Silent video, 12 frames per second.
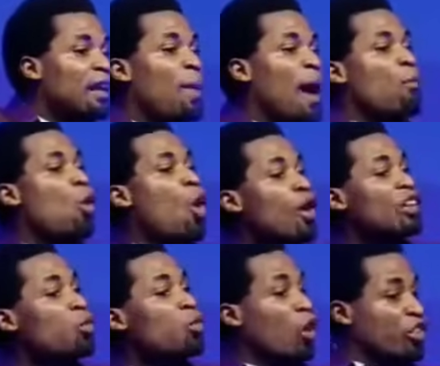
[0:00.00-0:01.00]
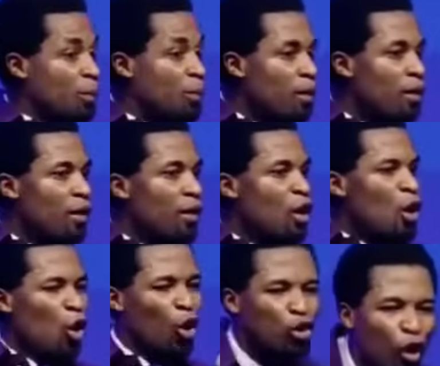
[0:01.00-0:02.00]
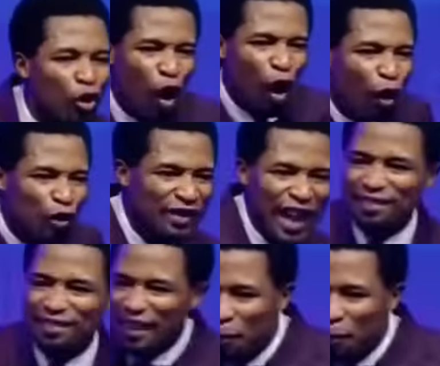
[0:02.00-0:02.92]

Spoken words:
and the Bible calls it worship, who told you all those dance